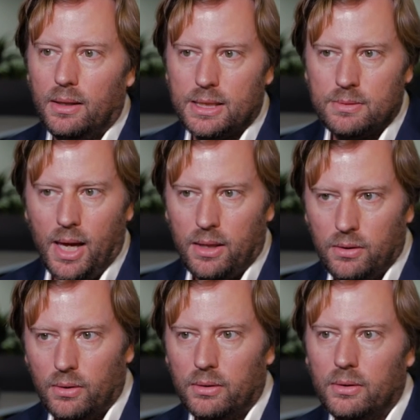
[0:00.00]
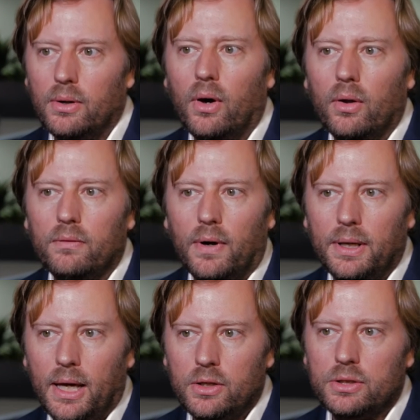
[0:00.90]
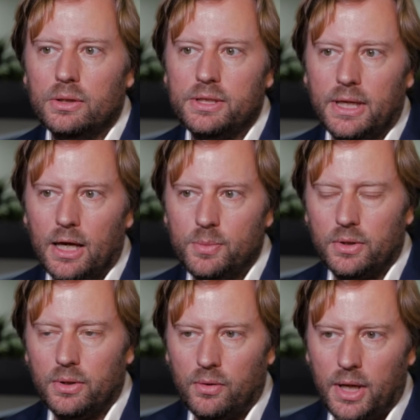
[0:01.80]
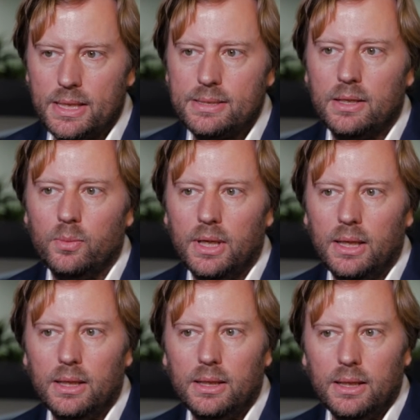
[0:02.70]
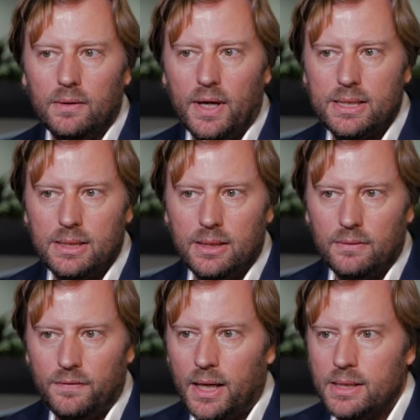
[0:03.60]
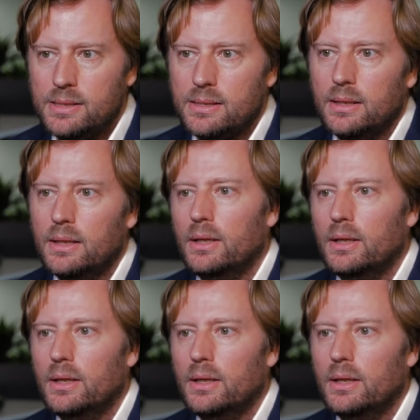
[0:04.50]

That's Matthew on, on financials. He helps on the credits that we invest in the fund.